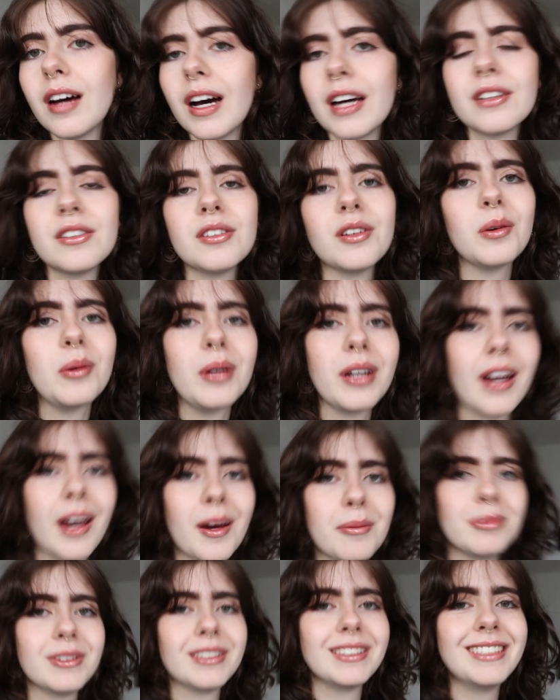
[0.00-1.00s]
I don't know what
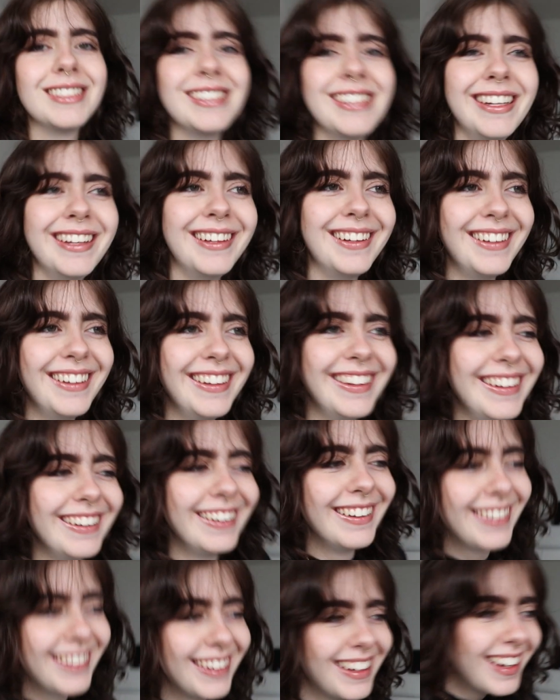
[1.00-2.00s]
happened.
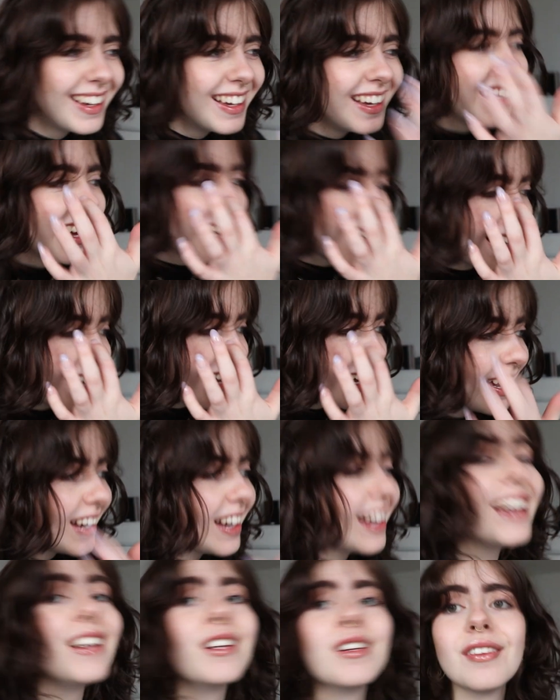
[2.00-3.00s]

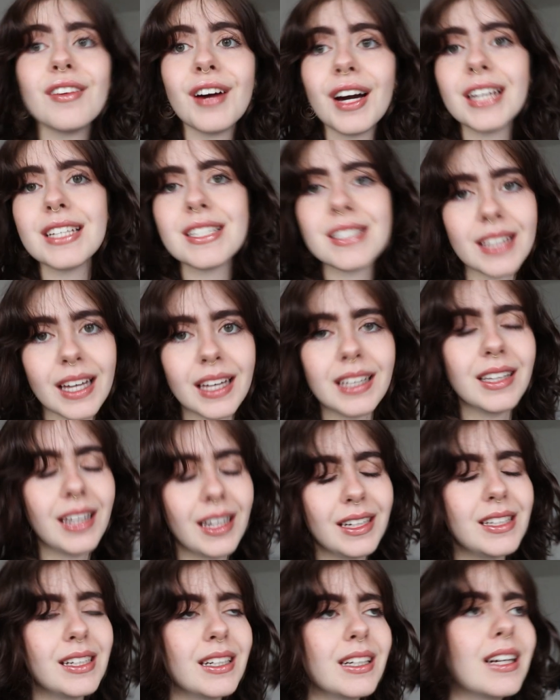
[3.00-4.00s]
Uh, anyways, I,
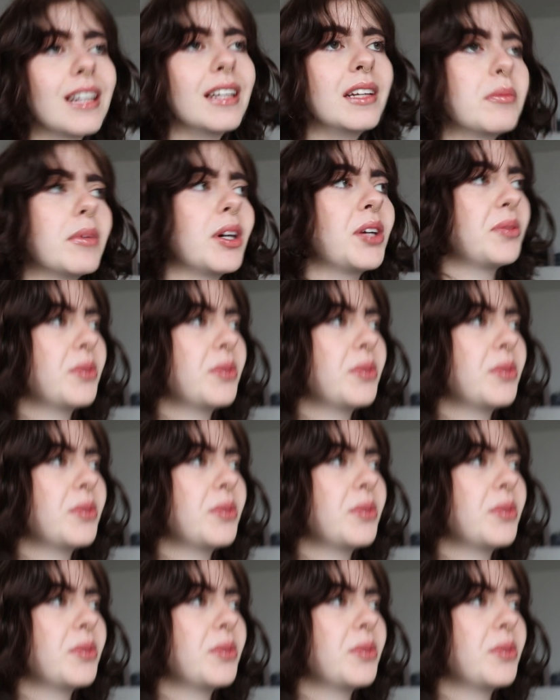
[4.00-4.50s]
I did clean my